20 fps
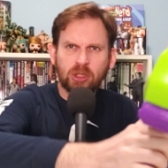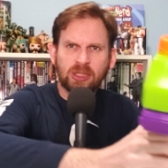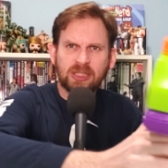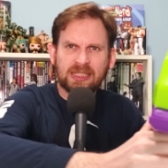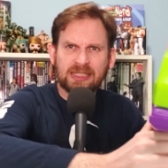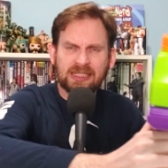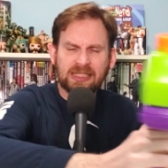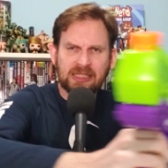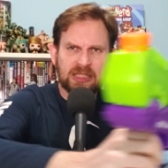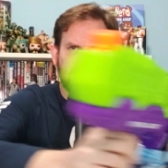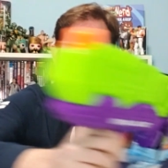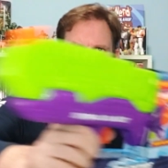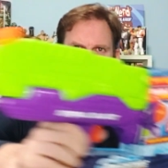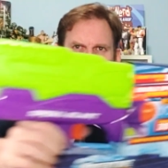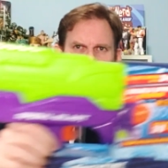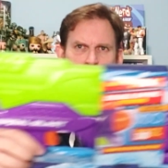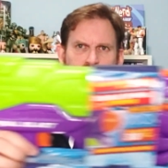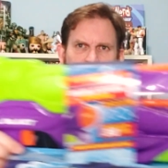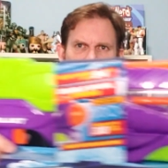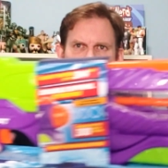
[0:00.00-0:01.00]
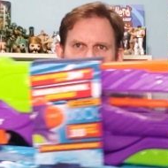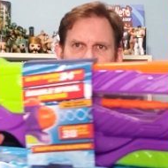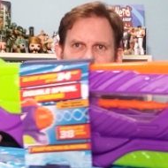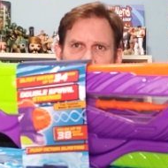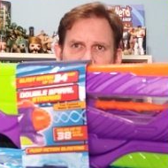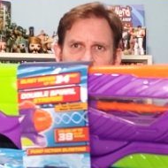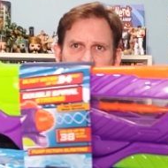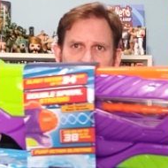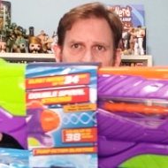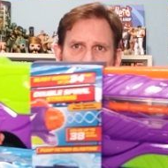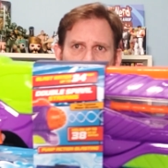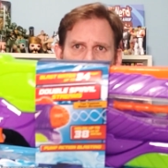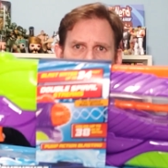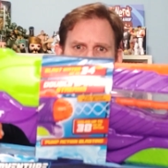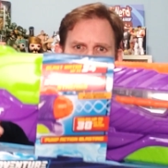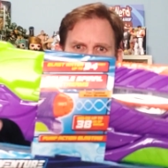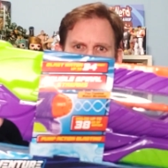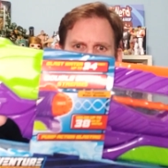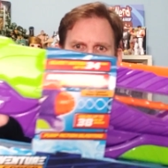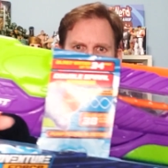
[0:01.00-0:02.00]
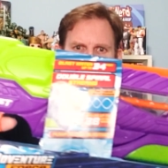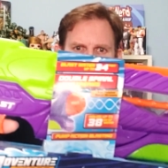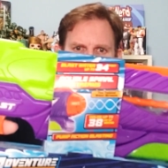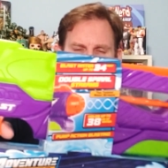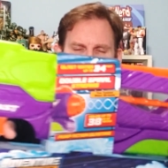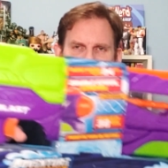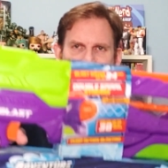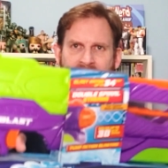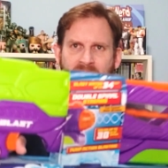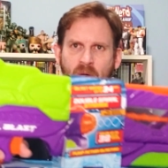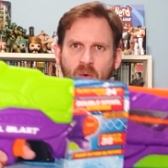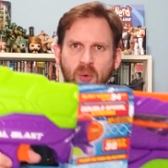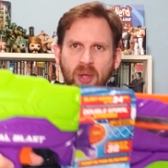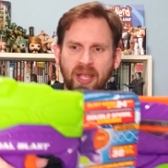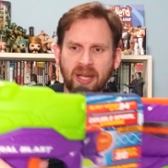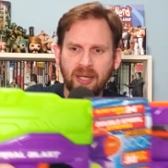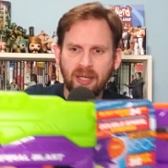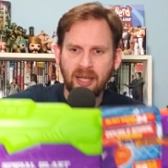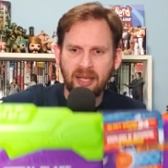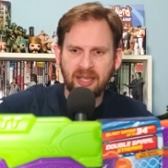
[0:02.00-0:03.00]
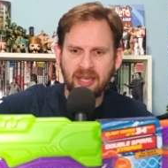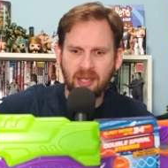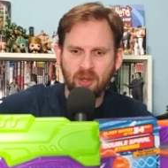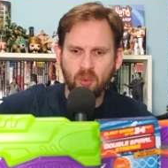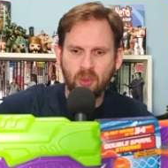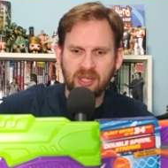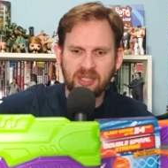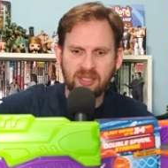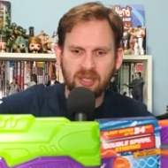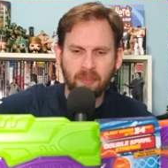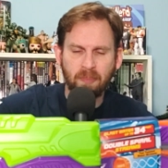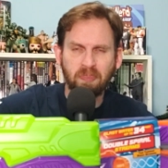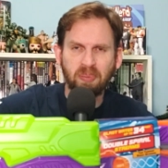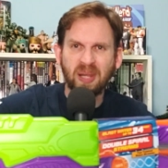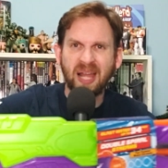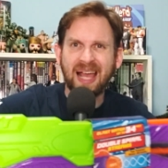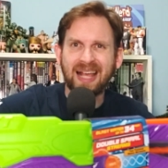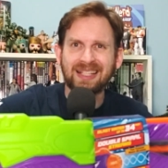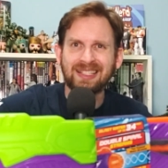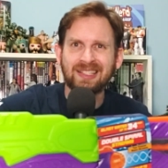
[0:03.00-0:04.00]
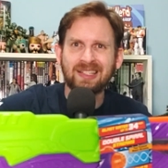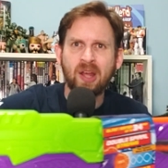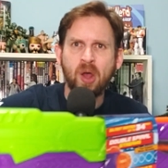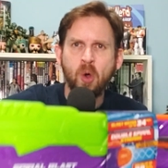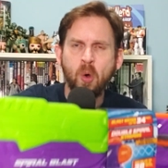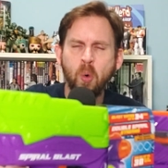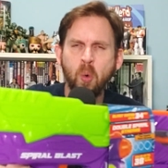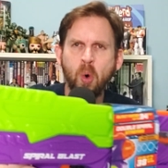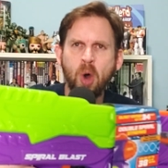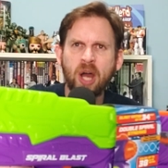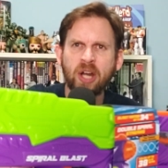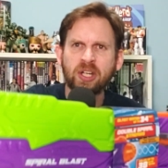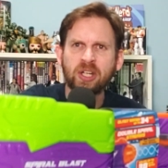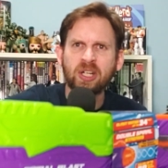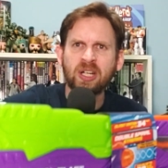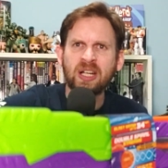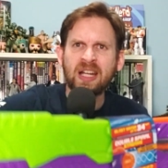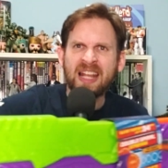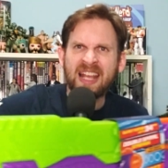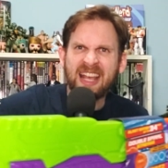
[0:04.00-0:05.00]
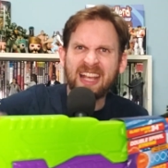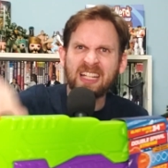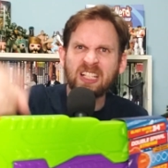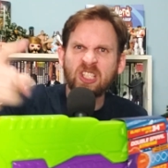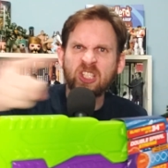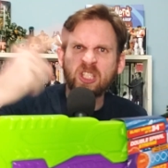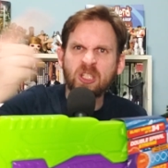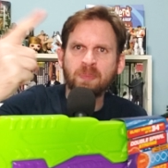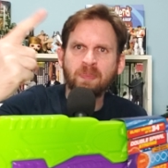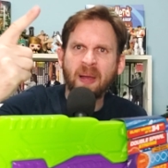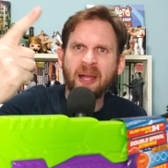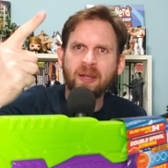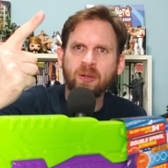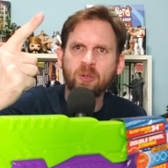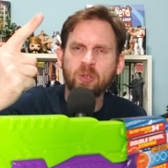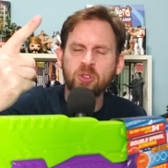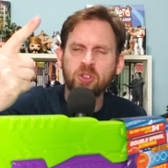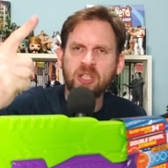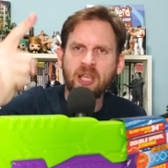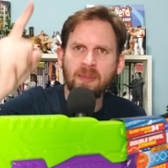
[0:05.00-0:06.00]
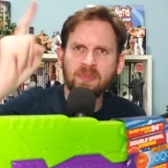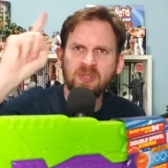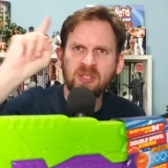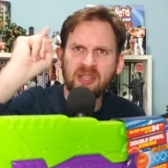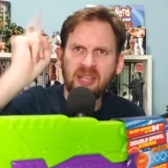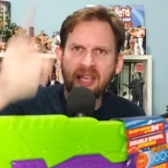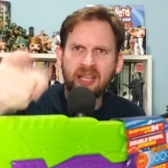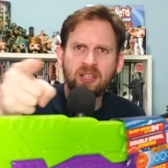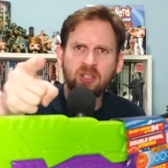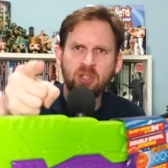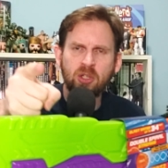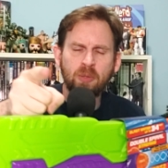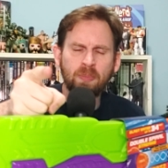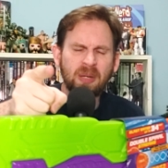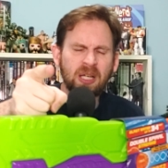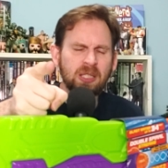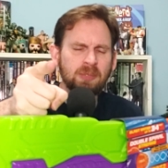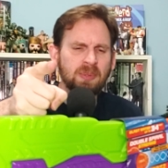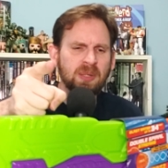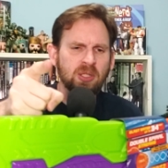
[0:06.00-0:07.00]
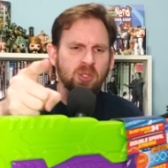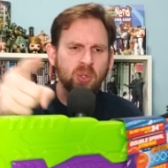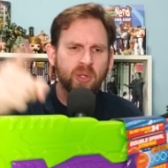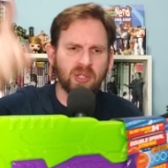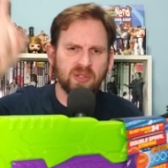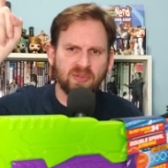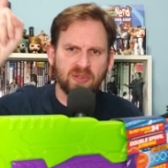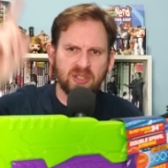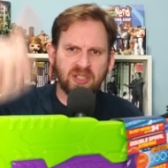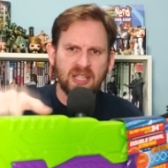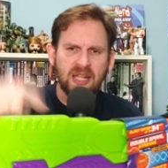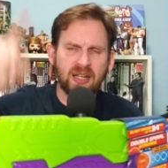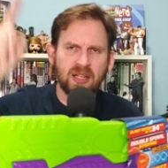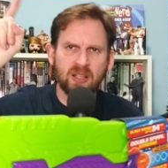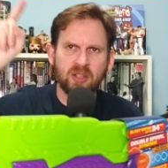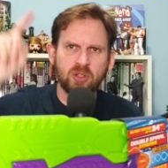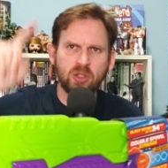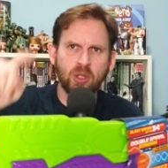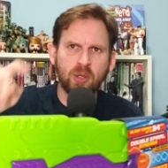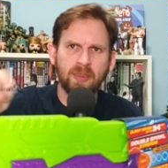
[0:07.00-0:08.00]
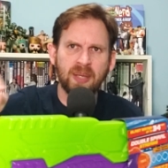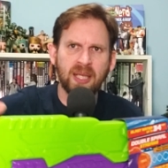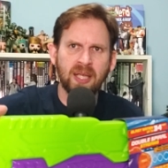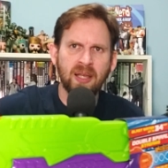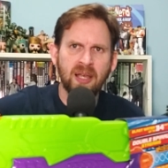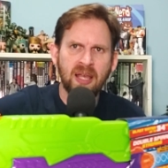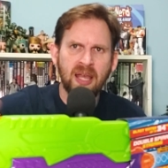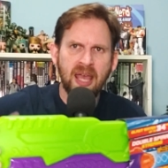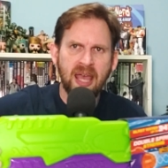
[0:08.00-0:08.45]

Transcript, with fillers: Look at this. This is amazing. Oh, I can't wait. I can't wait to blast water and spiral shapes. Thank you, Buzz Bee Toys, for sending this to me.